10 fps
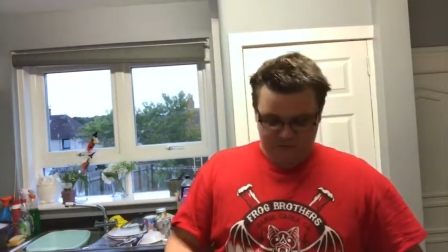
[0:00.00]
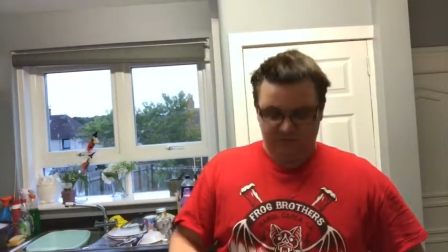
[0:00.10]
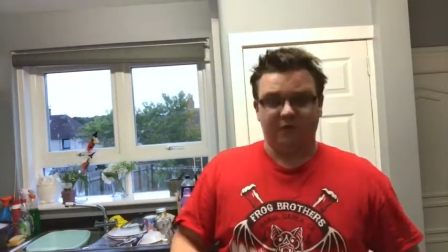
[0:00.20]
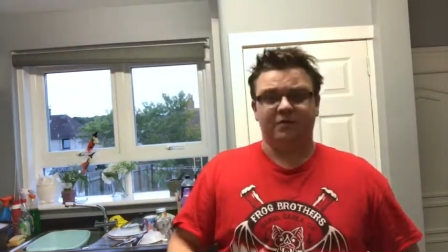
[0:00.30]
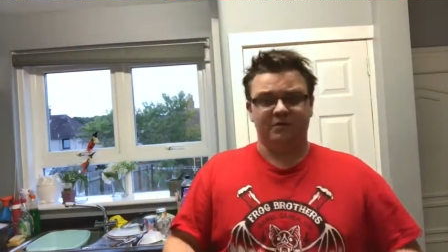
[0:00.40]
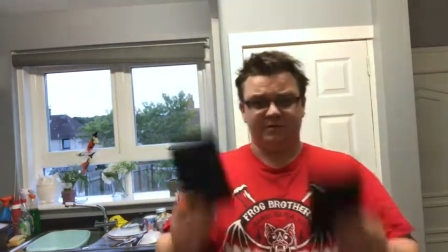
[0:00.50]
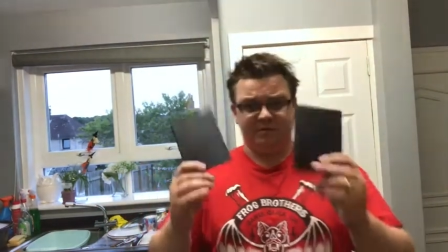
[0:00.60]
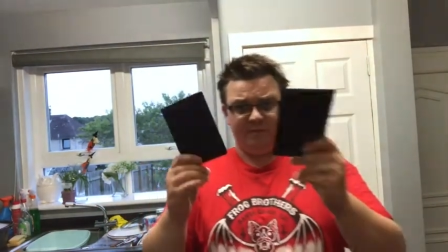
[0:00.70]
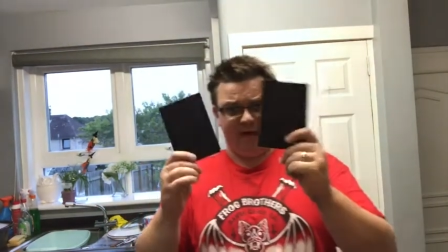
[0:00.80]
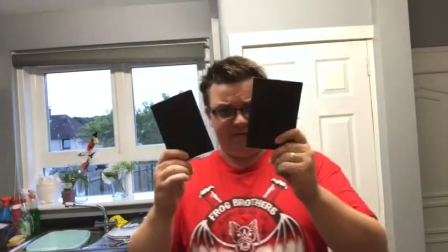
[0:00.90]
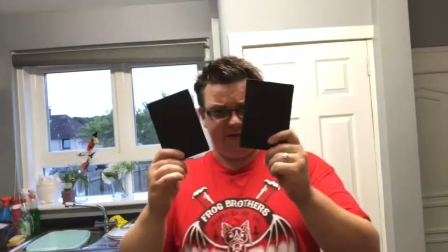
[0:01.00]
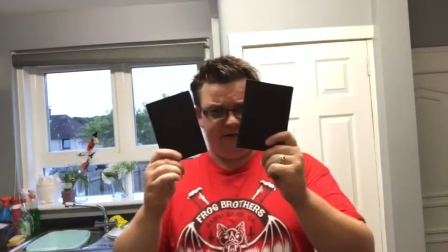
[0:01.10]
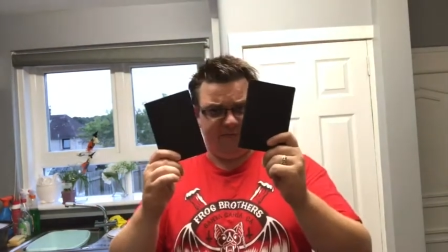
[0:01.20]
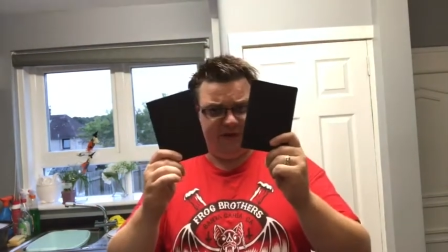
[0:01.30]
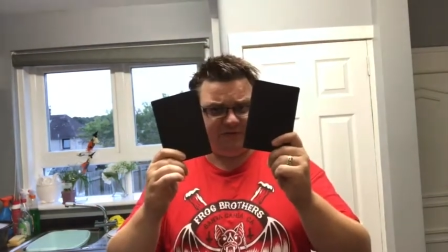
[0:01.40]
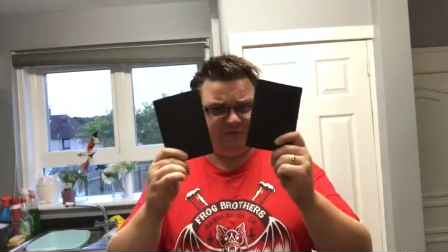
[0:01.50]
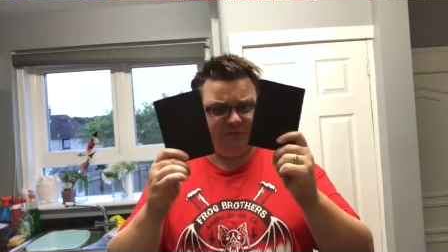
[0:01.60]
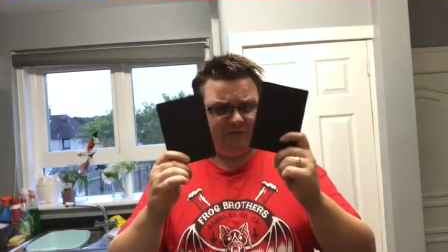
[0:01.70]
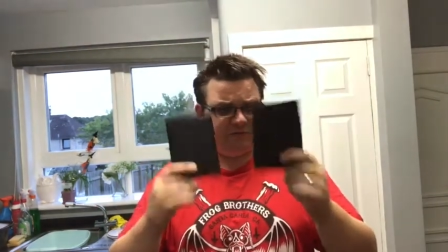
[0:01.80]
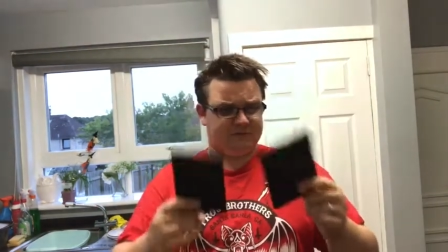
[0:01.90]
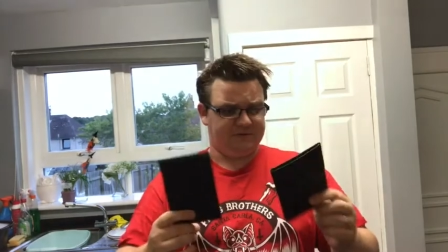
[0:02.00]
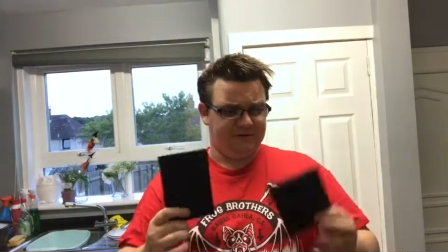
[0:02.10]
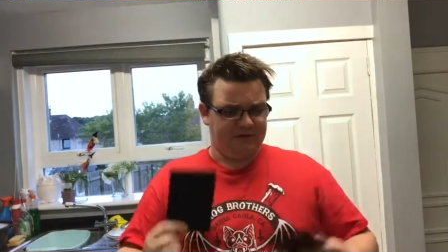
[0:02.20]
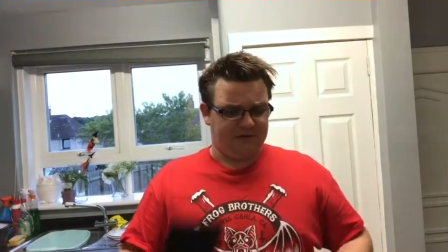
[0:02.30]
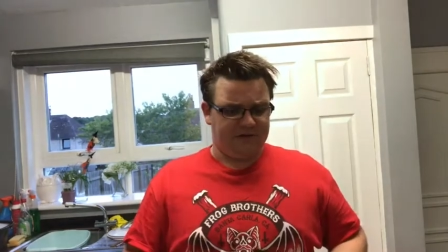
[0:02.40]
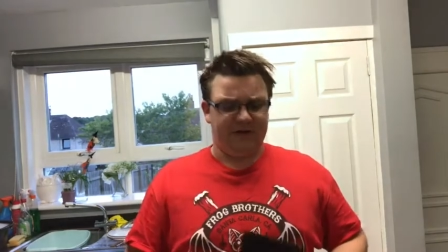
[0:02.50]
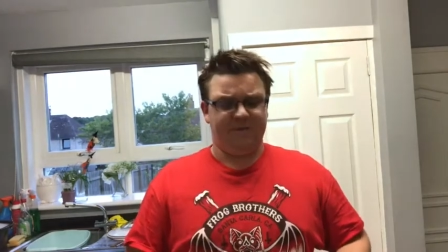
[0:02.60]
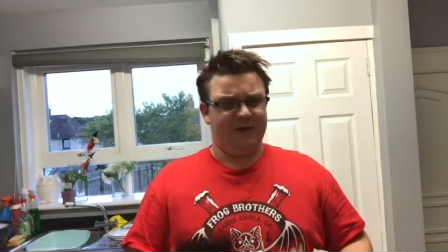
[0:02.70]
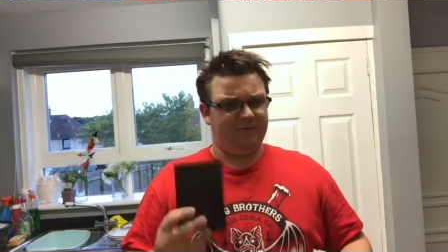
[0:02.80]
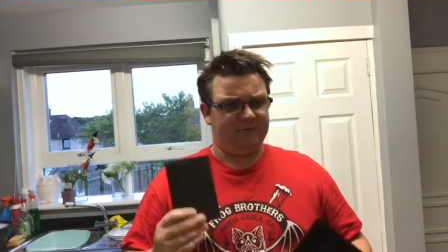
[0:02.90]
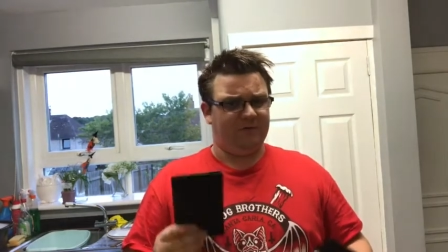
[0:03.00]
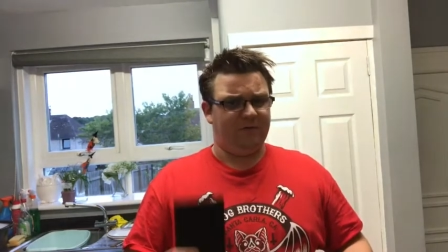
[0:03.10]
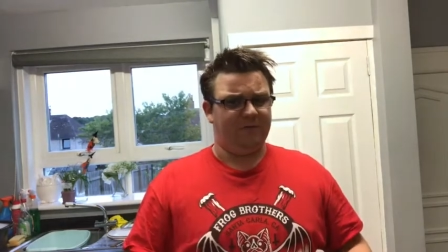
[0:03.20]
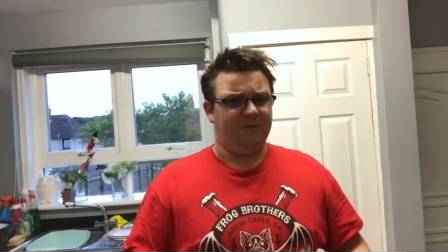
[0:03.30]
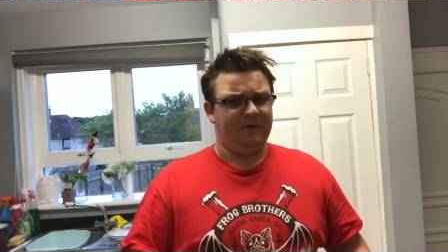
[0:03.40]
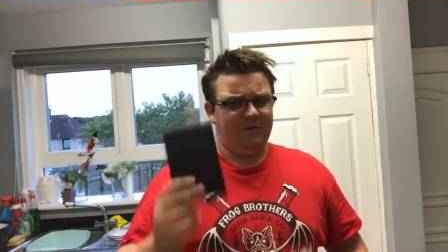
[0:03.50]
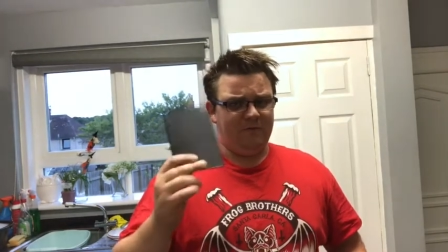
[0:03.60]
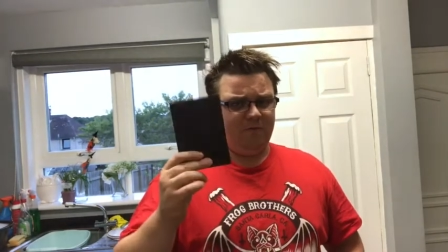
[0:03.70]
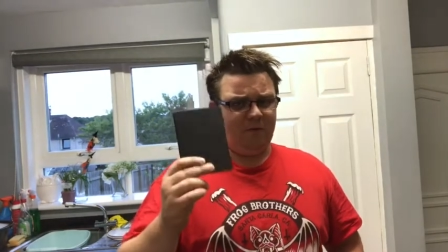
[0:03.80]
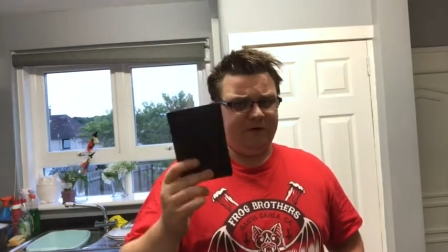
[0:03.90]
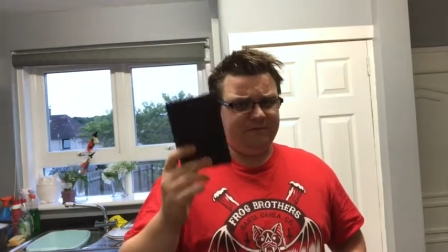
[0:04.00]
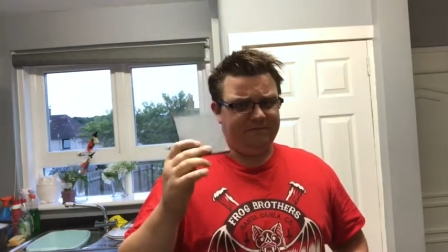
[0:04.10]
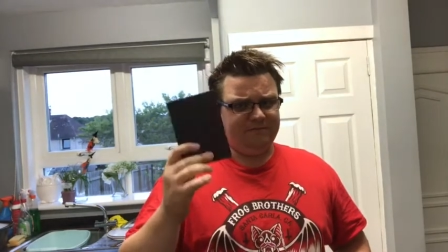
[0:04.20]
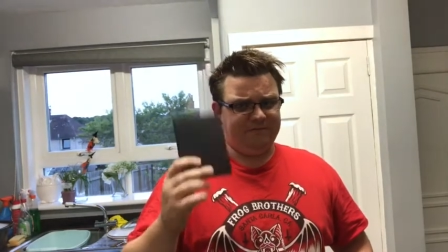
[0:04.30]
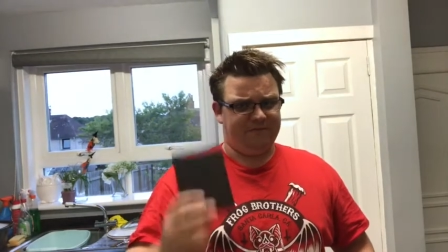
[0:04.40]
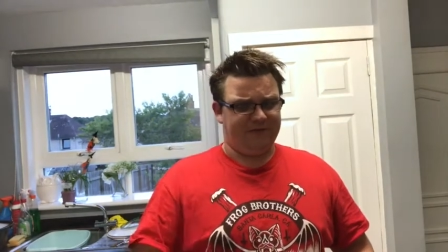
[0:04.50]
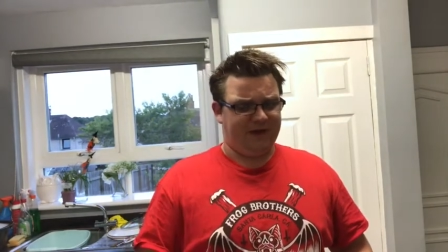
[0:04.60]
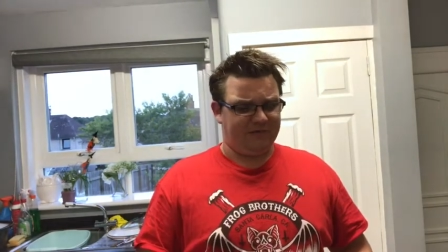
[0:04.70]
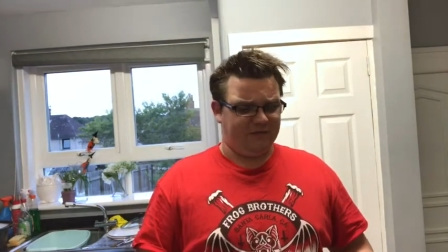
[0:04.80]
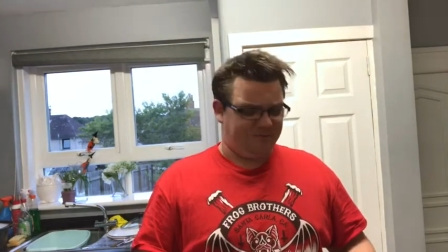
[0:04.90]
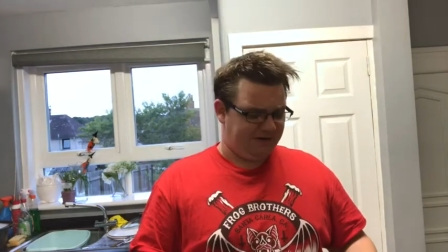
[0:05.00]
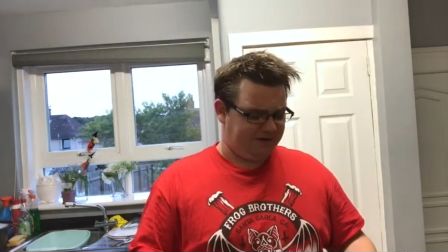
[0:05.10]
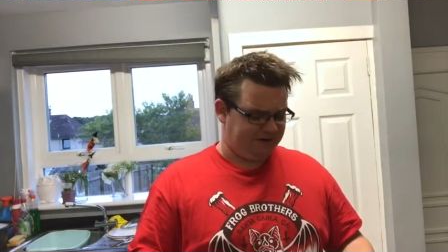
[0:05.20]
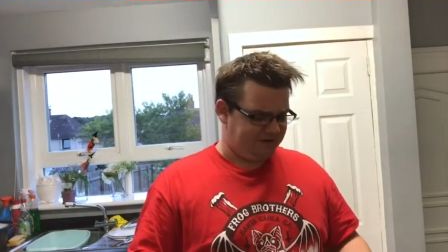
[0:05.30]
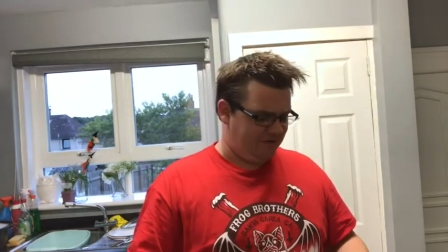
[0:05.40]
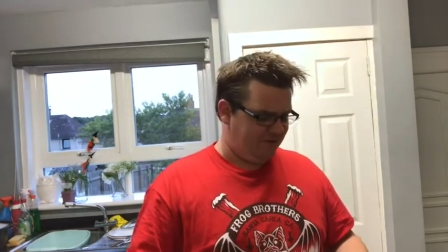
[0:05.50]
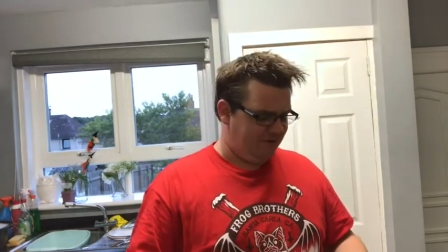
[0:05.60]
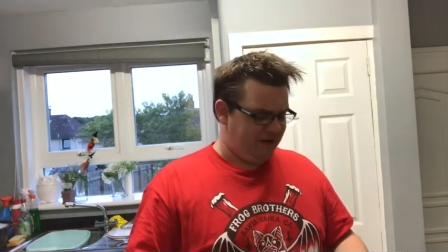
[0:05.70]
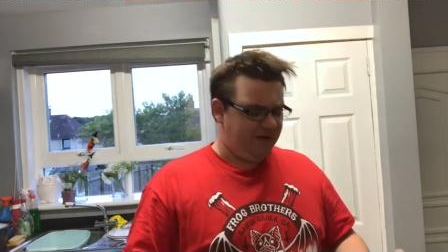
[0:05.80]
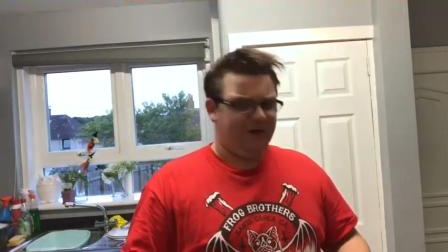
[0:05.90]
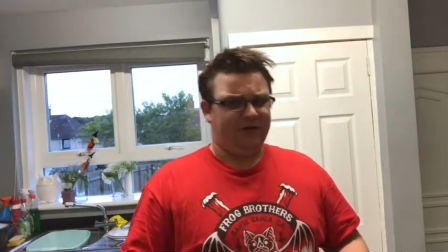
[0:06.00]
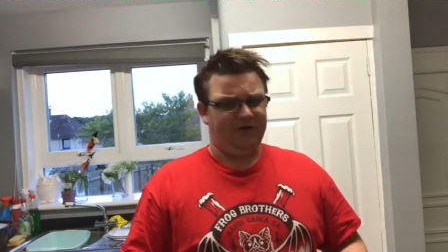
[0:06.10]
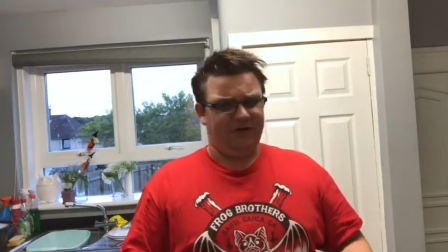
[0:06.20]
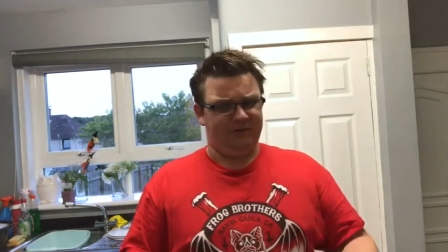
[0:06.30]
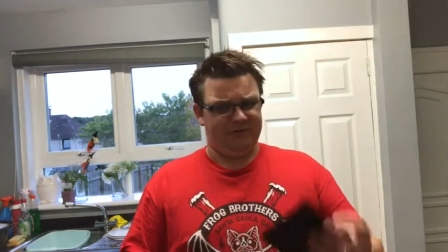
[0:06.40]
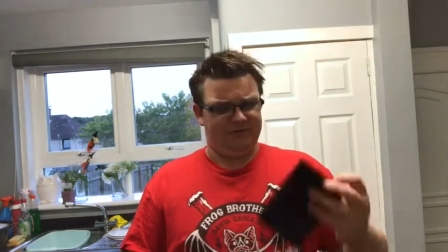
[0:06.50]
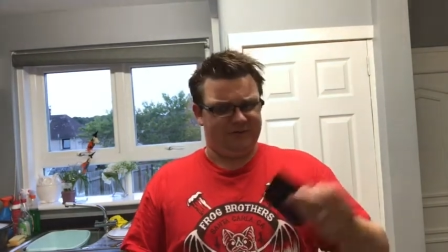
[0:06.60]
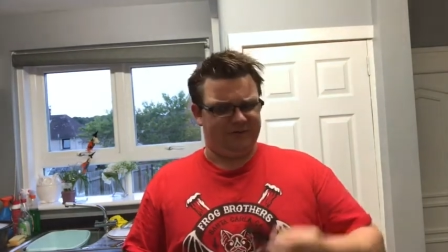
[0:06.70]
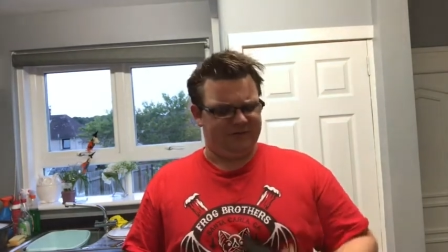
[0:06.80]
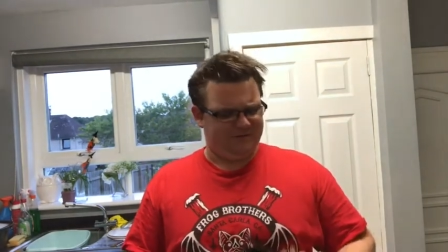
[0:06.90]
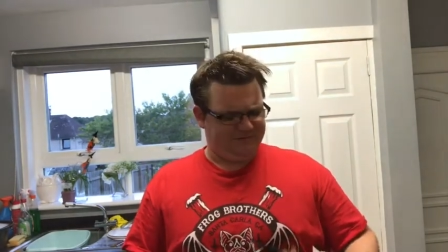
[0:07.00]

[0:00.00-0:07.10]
two black leather passport holders. Okay, you're better with two of them. One for the actual badge itself, another one for